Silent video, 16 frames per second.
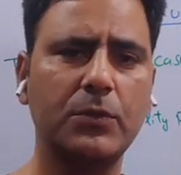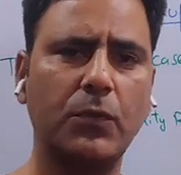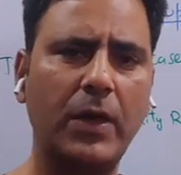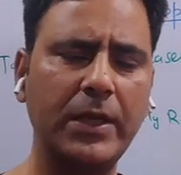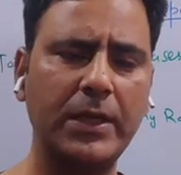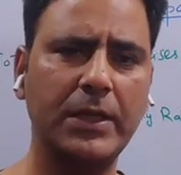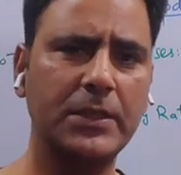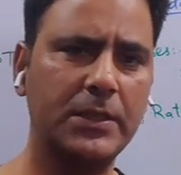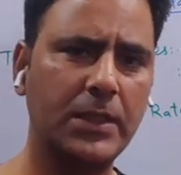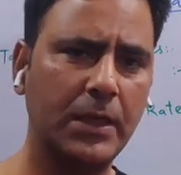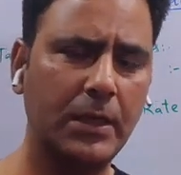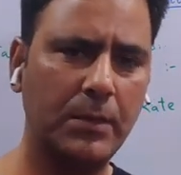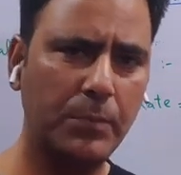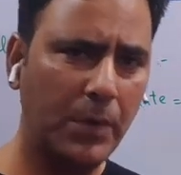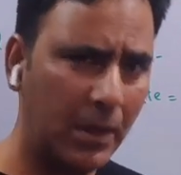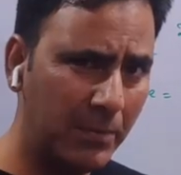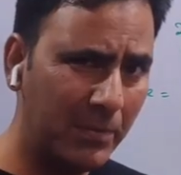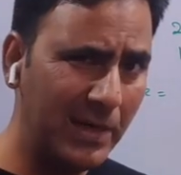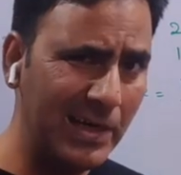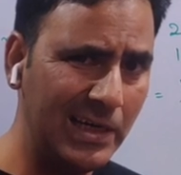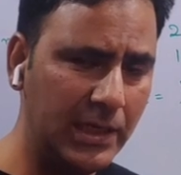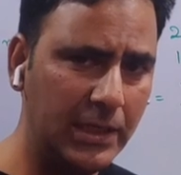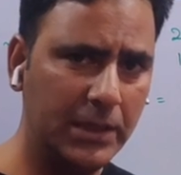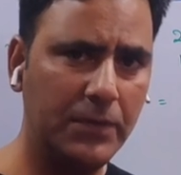One is
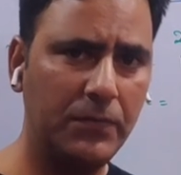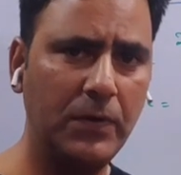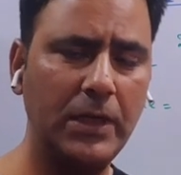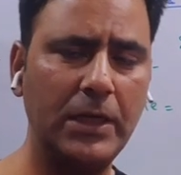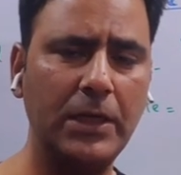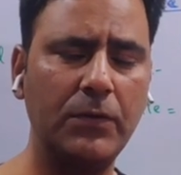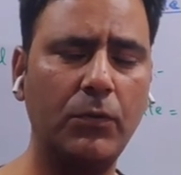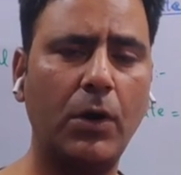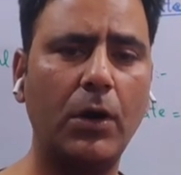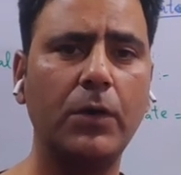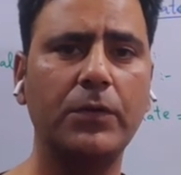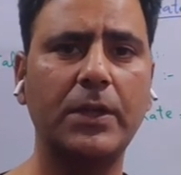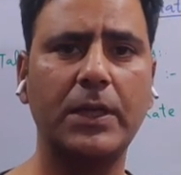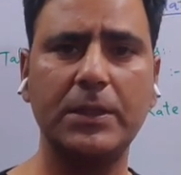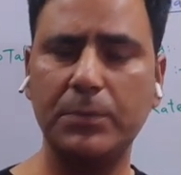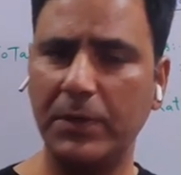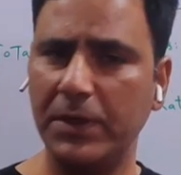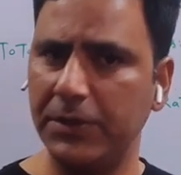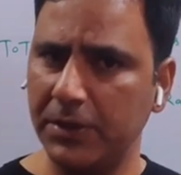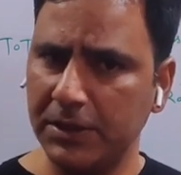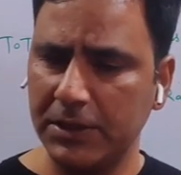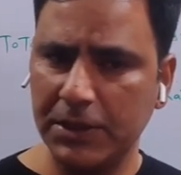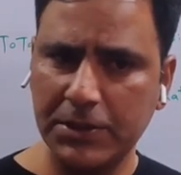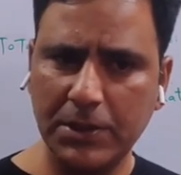primarily it will involve the
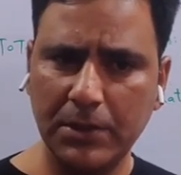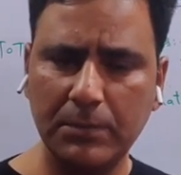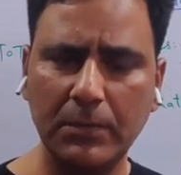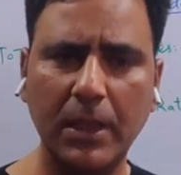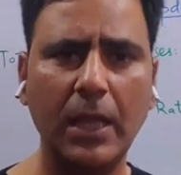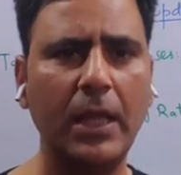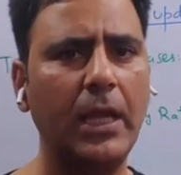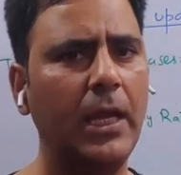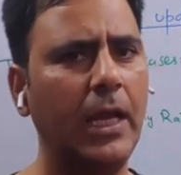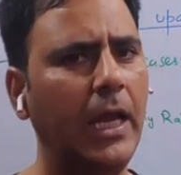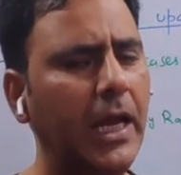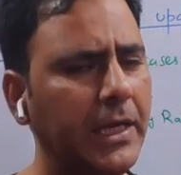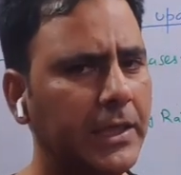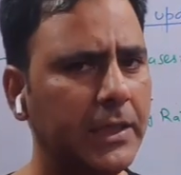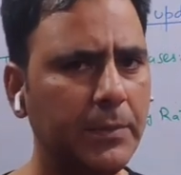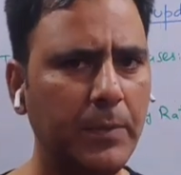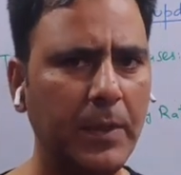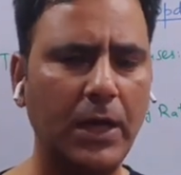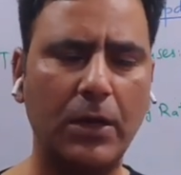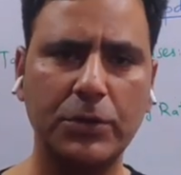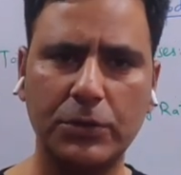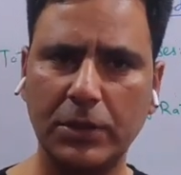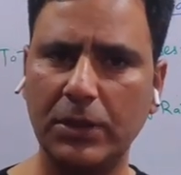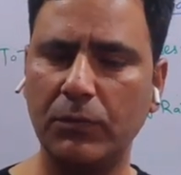respiratory system, and it may
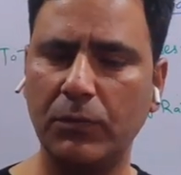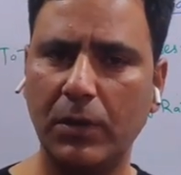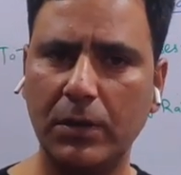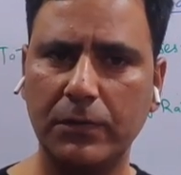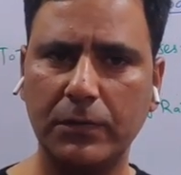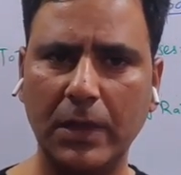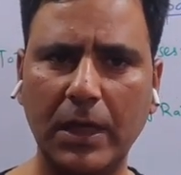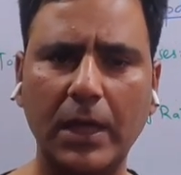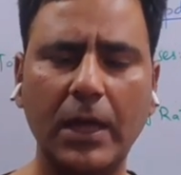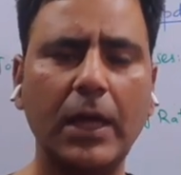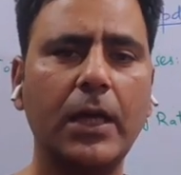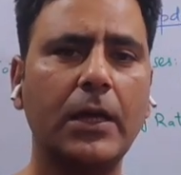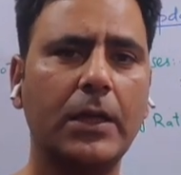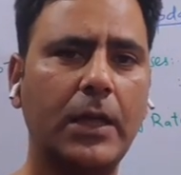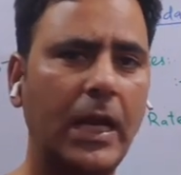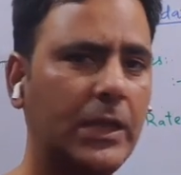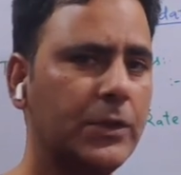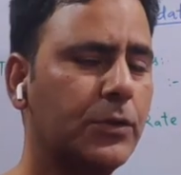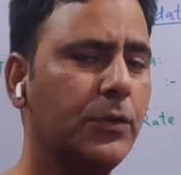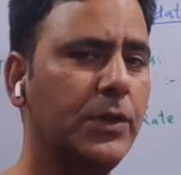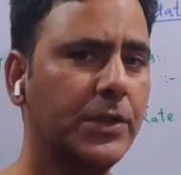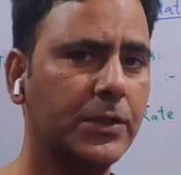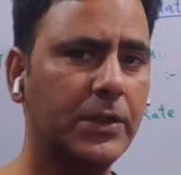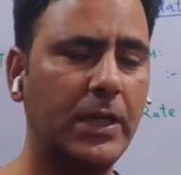also involve the
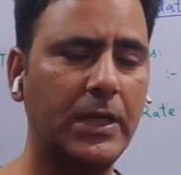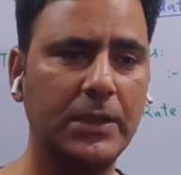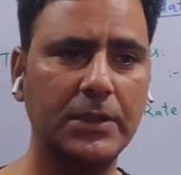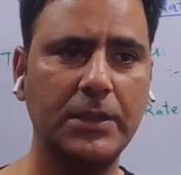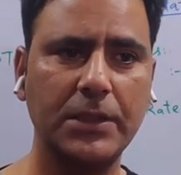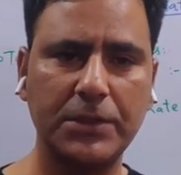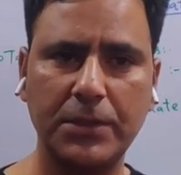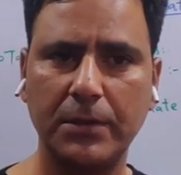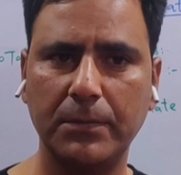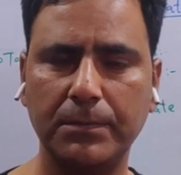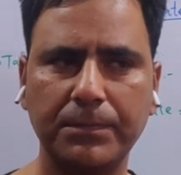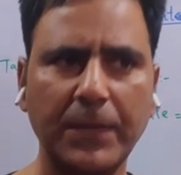gastrointestinal system.